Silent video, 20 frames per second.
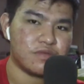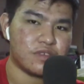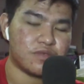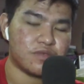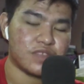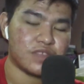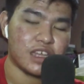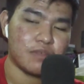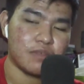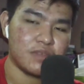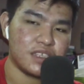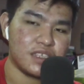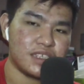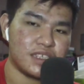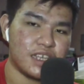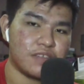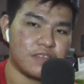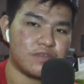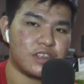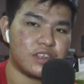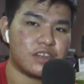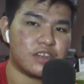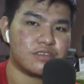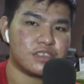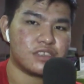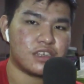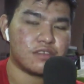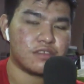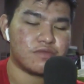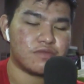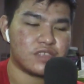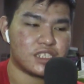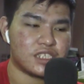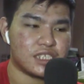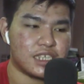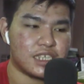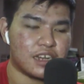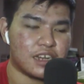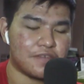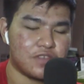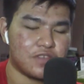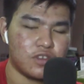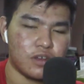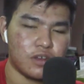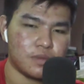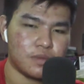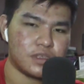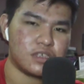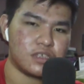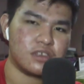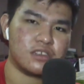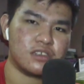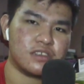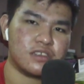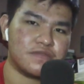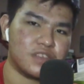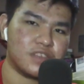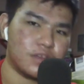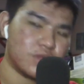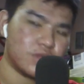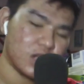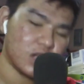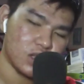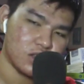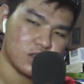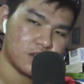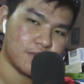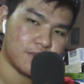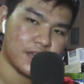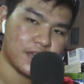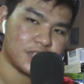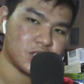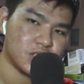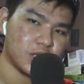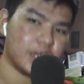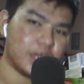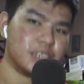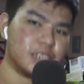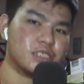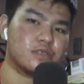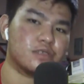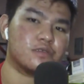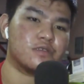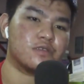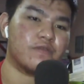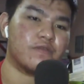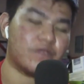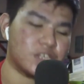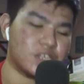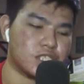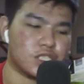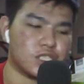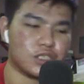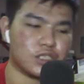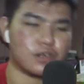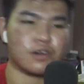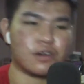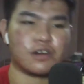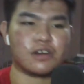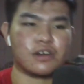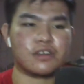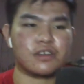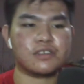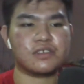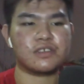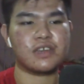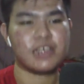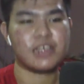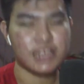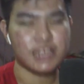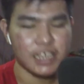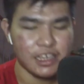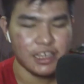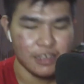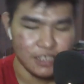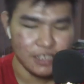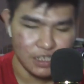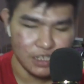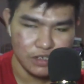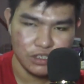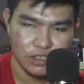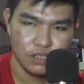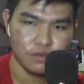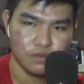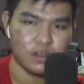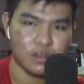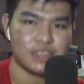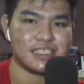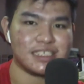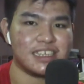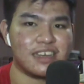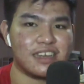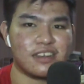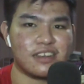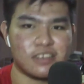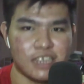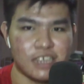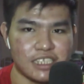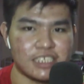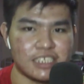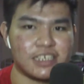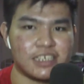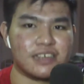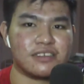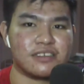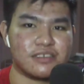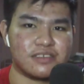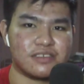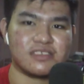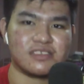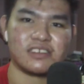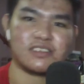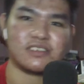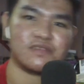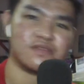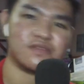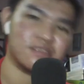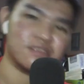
And with that being said, we're now done with the set of two episodes of the Irregular Magic High School Visitor Arc. So yeah, thank you guys so much for watching. I'll catch you guys on the next one.